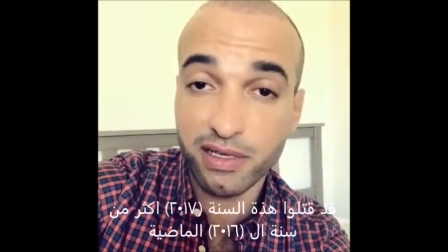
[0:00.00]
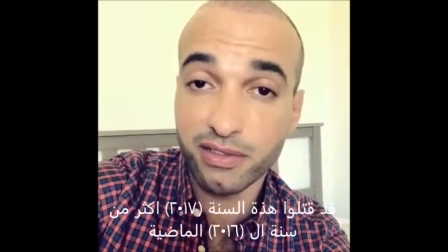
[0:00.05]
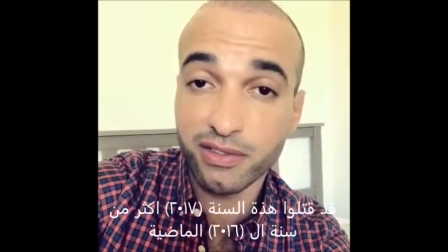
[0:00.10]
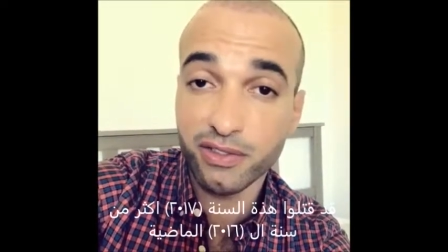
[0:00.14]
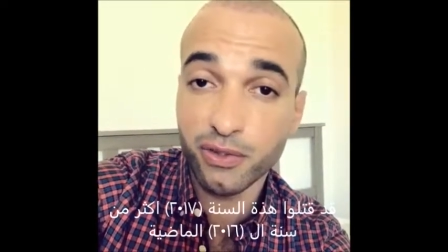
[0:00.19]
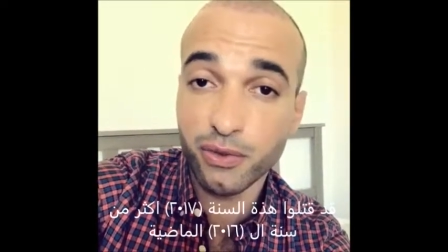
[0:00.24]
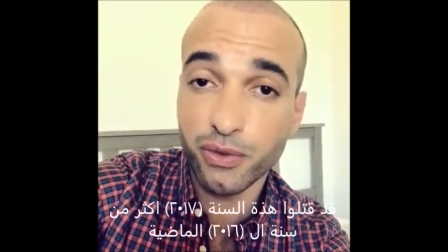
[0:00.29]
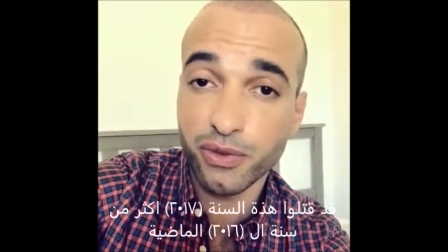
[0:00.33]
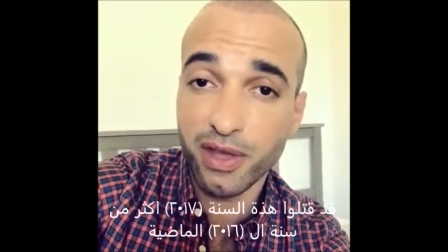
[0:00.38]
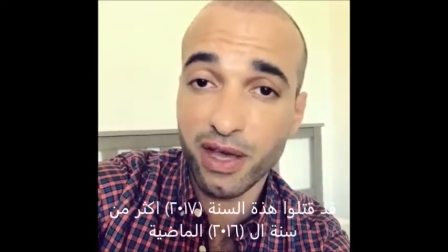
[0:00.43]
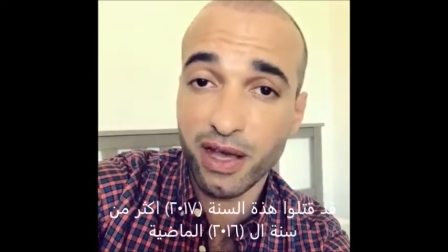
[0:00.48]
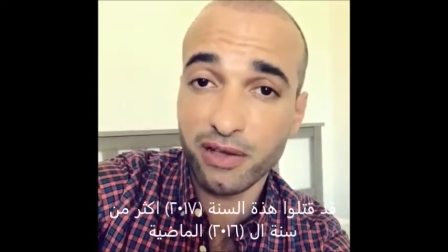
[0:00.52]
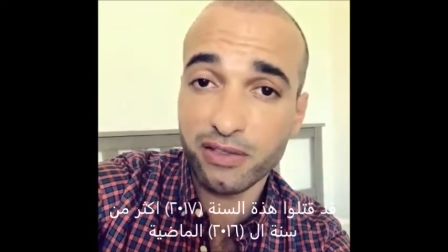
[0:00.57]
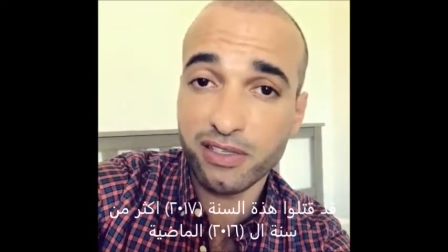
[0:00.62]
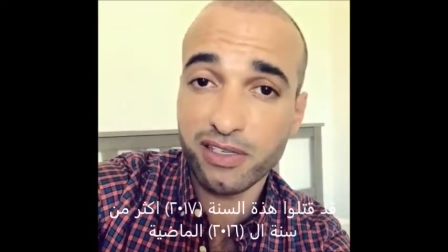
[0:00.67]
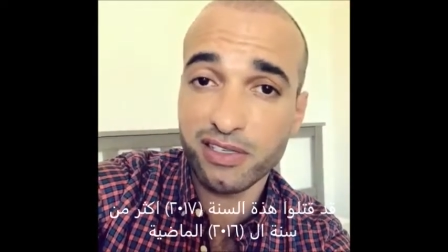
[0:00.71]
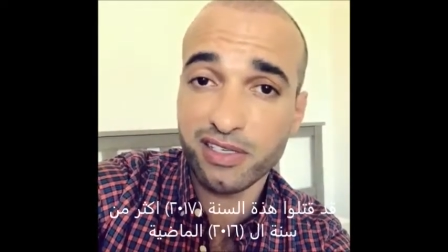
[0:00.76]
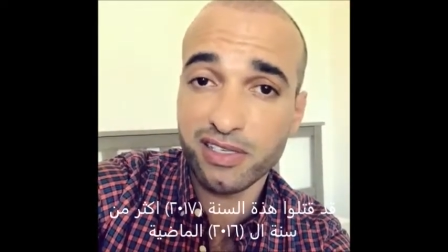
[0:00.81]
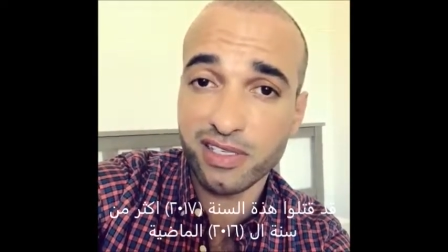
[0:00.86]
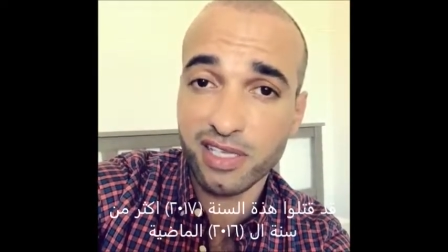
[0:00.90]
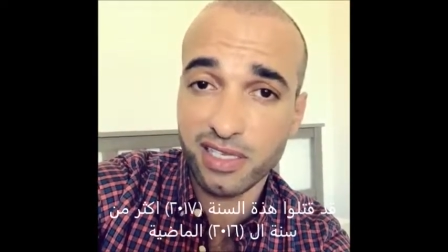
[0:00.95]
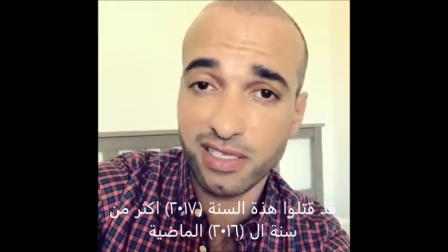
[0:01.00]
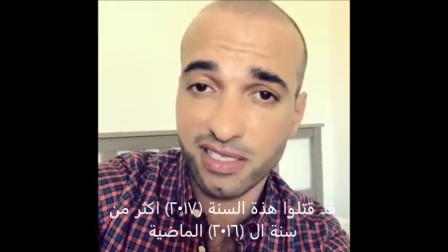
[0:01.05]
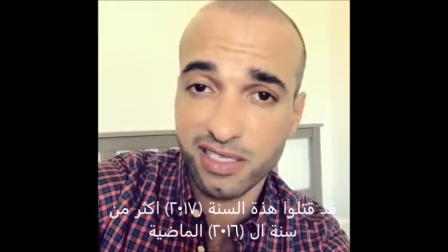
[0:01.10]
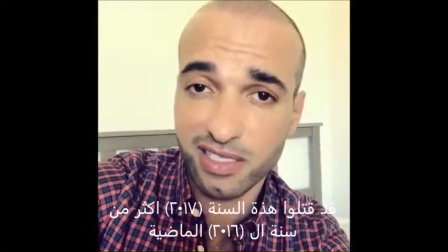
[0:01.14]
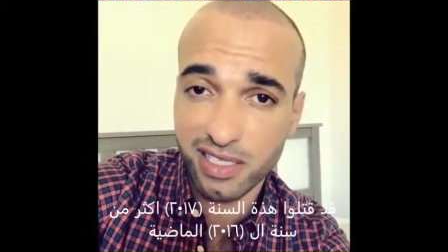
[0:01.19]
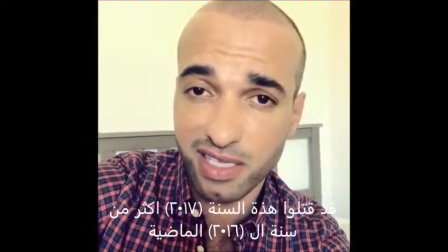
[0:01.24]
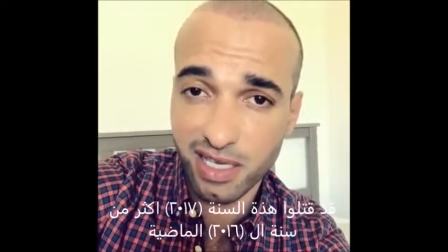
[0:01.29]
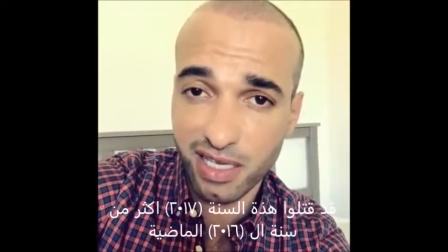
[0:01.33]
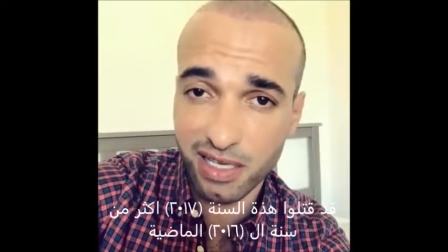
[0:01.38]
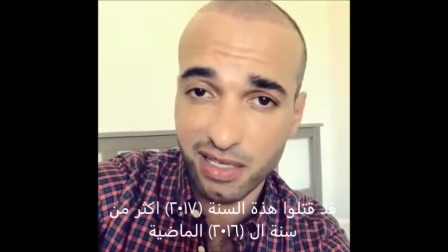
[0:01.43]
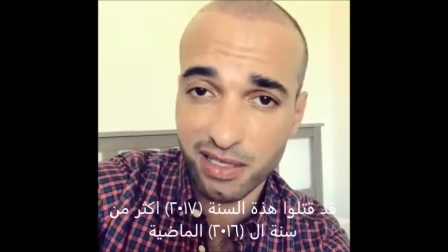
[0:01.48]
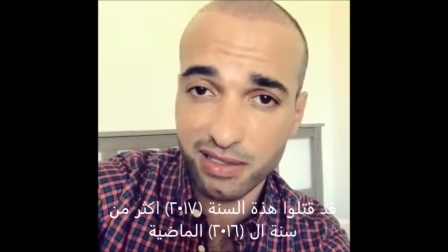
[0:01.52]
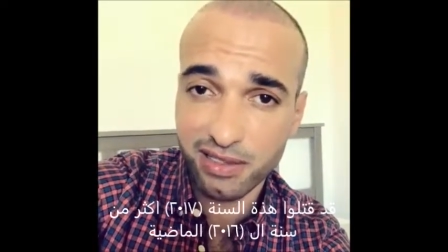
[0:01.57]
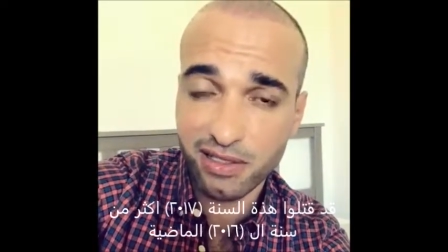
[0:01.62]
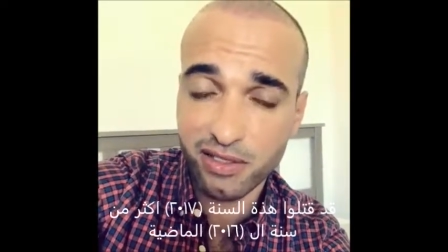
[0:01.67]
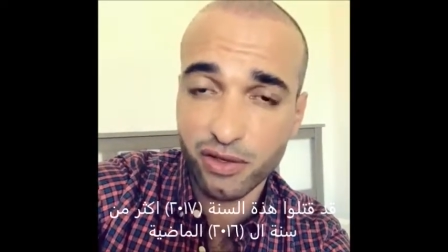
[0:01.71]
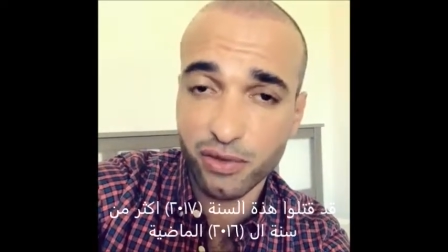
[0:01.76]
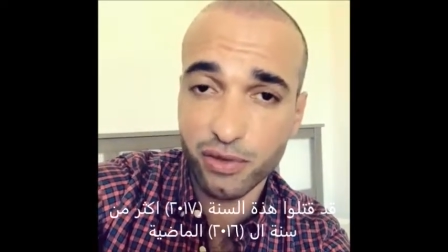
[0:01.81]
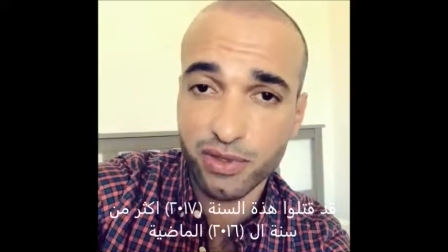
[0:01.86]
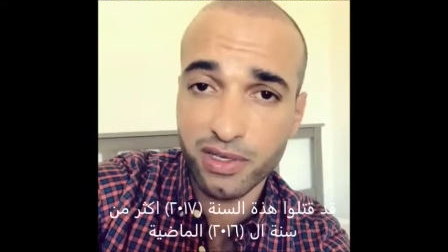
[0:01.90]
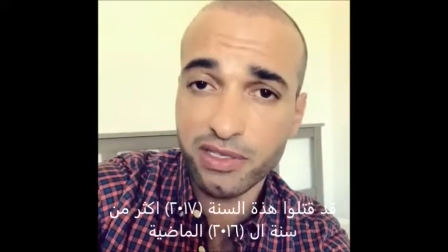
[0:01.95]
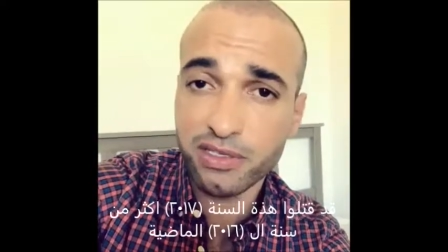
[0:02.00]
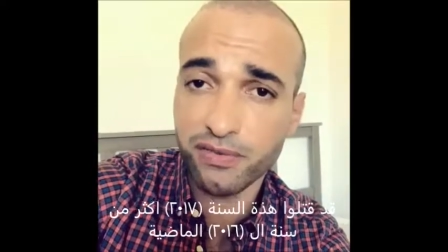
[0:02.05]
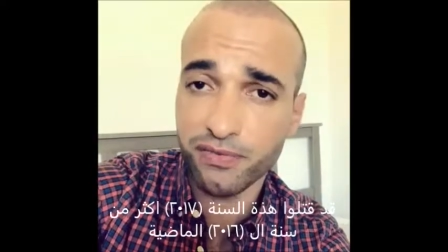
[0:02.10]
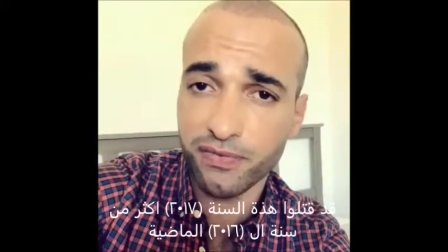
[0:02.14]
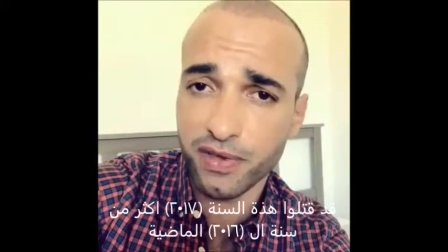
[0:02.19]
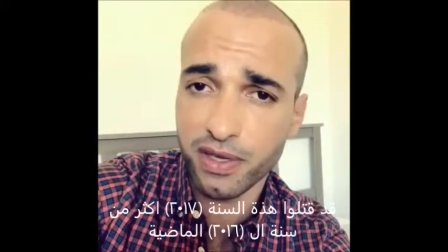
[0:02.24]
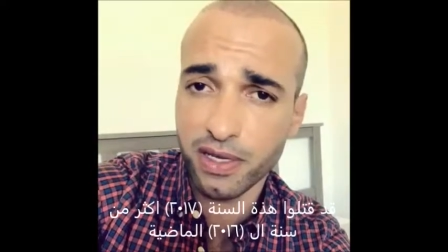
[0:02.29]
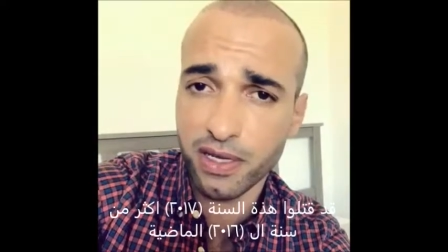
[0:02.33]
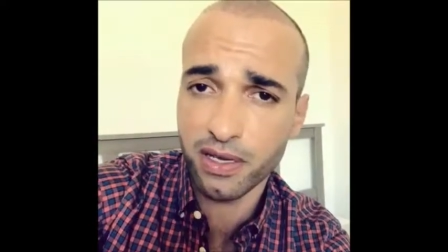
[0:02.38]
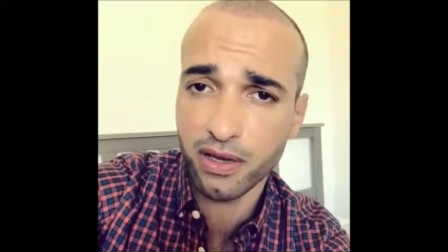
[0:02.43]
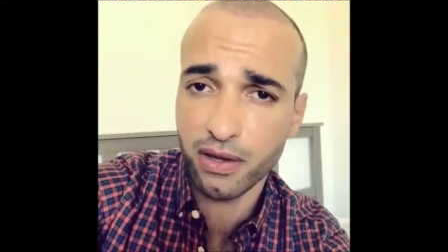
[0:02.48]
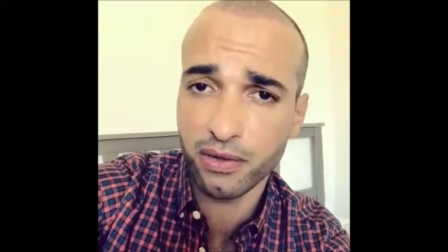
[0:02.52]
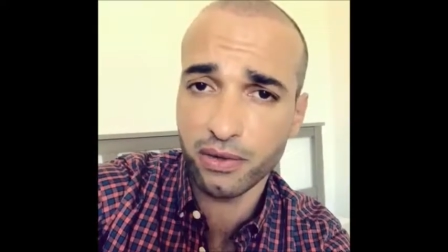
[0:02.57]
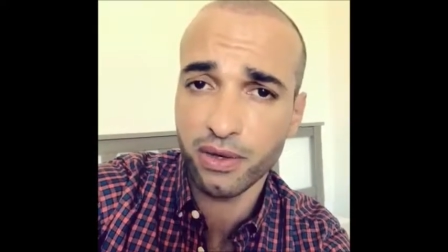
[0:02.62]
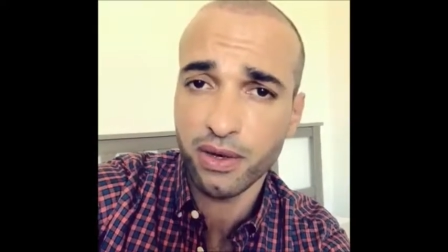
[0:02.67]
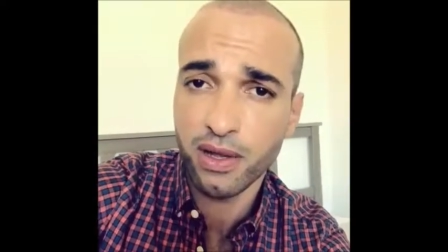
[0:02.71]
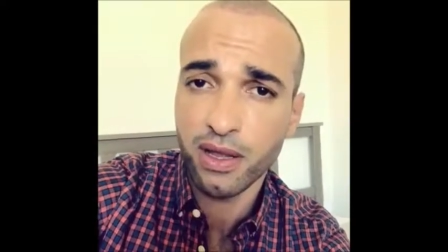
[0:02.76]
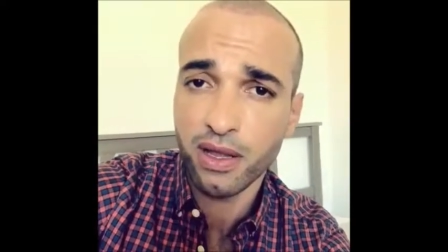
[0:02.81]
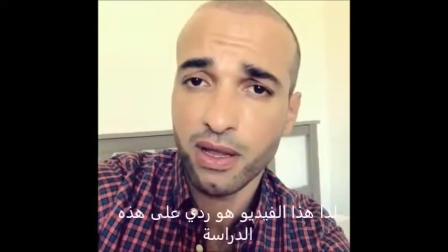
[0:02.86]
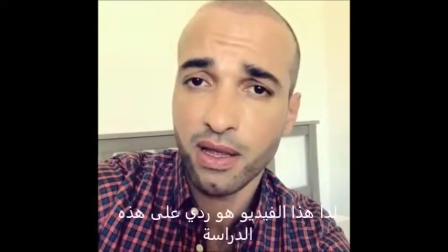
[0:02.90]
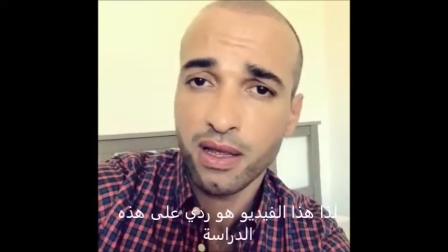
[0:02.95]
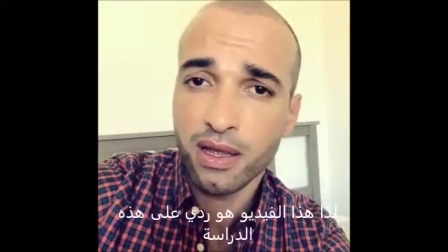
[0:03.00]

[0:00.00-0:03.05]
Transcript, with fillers: than in 2016. So this video